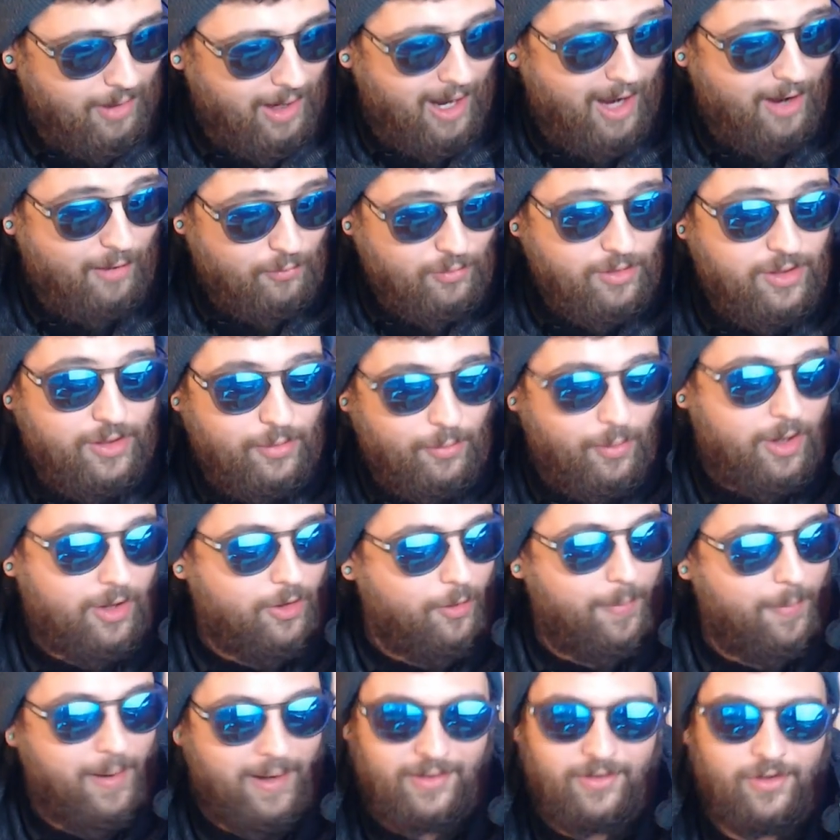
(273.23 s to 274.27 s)
I really want to
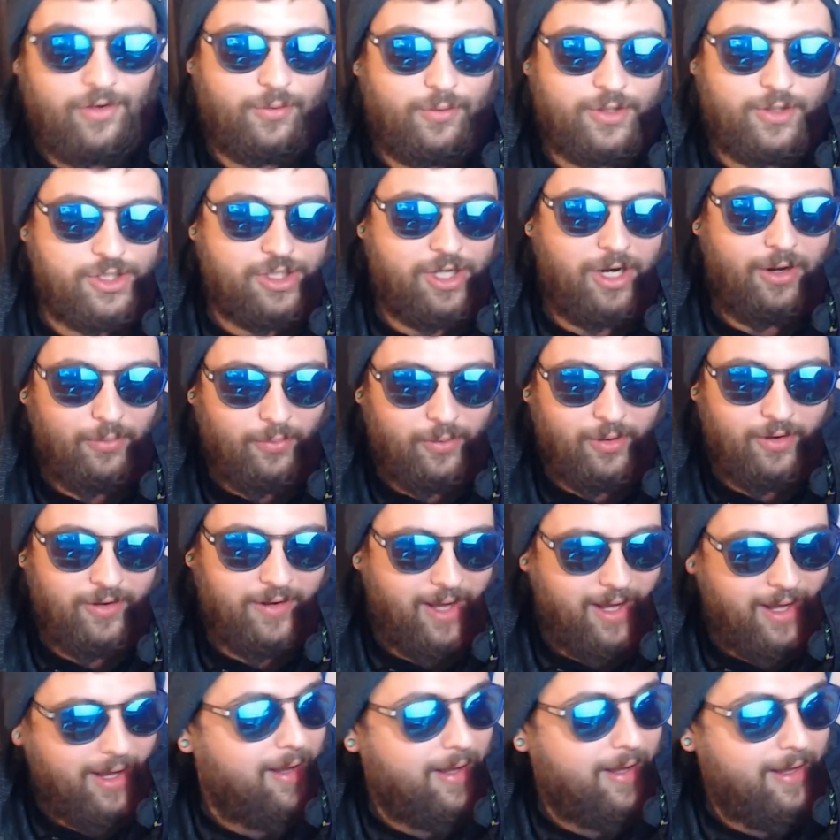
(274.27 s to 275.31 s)
go back to TwitchCon one
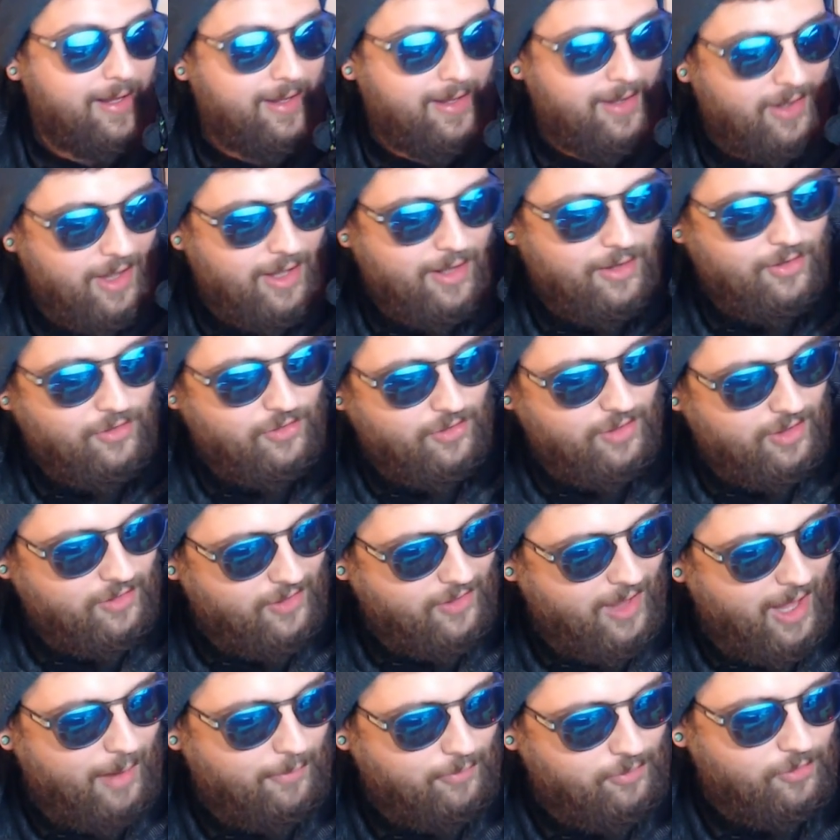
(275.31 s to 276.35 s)
day. It's
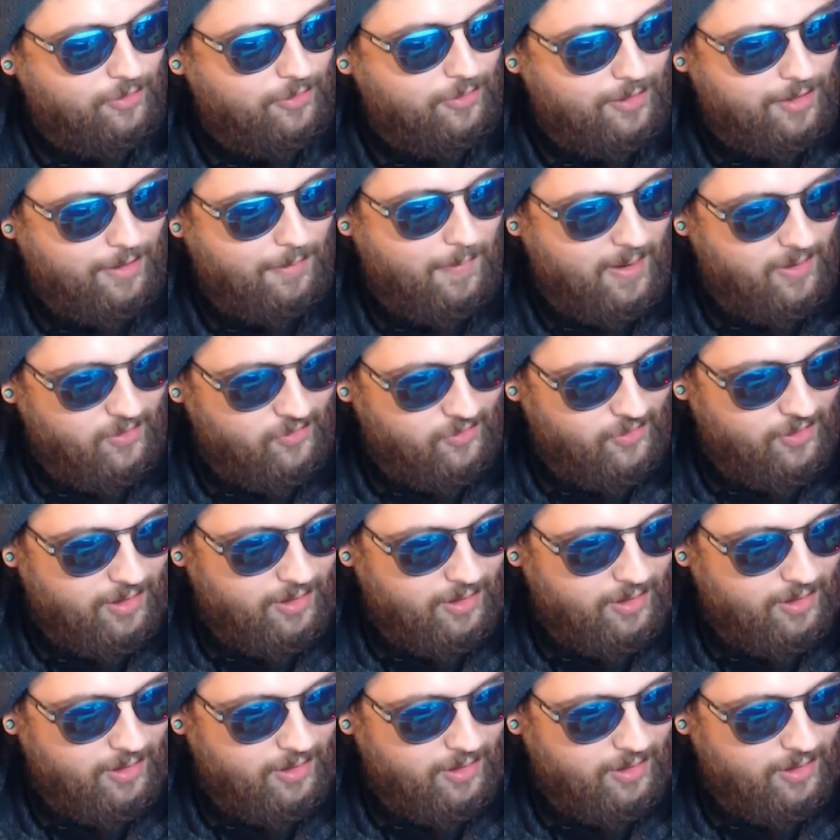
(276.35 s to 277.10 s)
absolutely amazing.